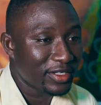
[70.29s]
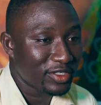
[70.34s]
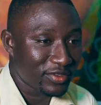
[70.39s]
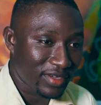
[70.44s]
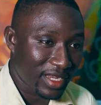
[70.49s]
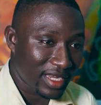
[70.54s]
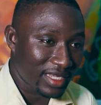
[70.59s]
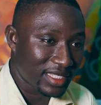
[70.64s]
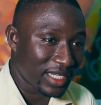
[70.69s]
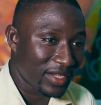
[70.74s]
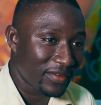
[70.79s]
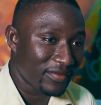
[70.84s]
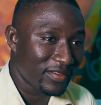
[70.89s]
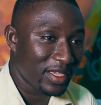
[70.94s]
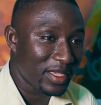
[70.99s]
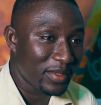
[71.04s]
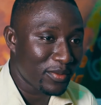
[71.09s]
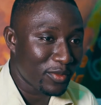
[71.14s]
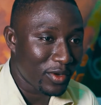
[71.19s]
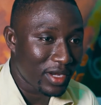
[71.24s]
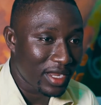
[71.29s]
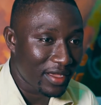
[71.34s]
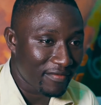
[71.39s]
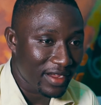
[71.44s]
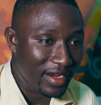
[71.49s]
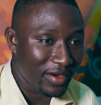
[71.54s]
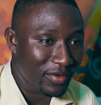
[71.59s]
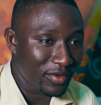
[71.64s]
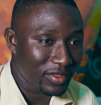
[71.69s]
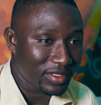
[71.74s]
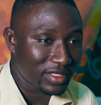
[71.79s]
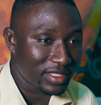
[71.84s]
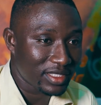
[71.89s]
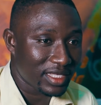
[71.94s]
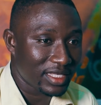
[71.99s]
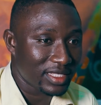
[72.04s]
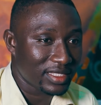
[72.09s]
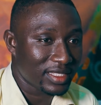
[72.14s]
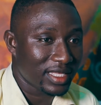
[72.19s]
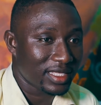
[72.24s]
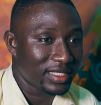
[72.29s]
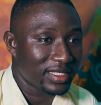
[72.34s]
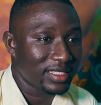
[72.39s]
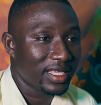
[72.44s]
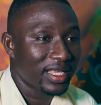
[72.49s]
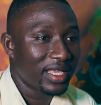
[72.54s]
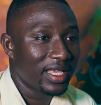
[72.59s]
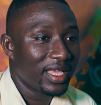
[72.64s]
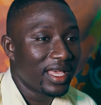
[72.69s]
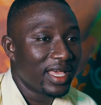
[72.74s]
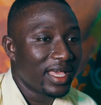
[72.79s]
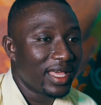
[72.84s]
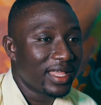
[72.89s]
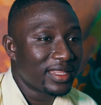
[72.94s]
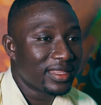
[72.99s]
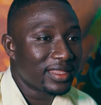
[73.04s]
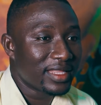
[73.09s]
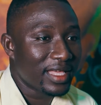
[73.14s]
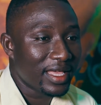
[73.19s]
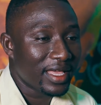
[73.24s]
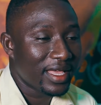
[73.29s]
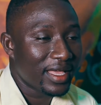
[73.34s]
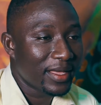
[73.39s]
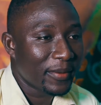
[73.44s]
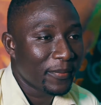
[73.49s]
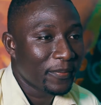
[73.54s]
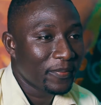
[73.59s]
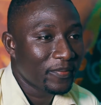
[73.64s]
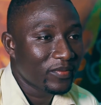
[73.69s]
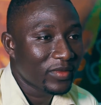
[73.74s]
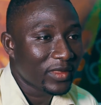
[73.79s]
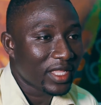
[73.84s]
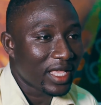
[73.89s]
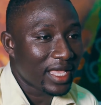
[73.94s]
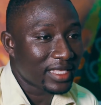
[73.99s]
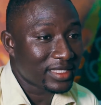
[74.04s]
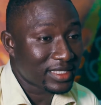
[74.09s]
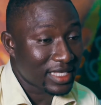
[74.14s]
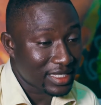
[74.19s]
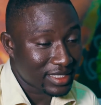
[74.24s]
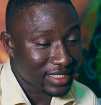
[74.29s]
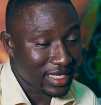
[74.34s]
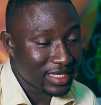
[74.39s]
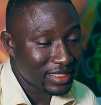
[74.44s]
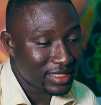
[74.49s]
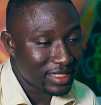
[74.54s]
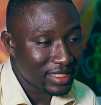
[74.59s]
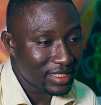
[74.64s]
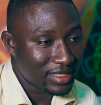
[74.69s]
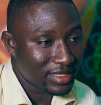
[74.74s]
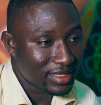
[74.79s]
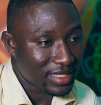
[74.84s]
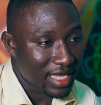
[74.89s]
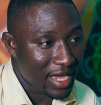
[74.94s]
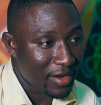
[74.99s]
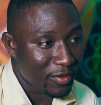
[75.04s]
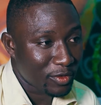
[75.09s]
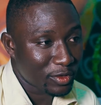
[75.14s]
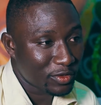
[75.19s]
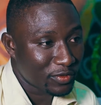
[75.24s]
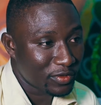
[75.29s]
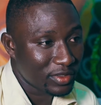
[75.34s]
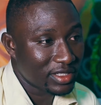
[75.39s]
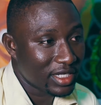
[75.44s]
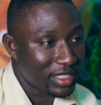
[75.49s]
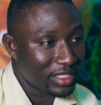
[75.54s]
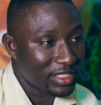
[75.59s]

the structure of the Ebola virus is that as a scientist I was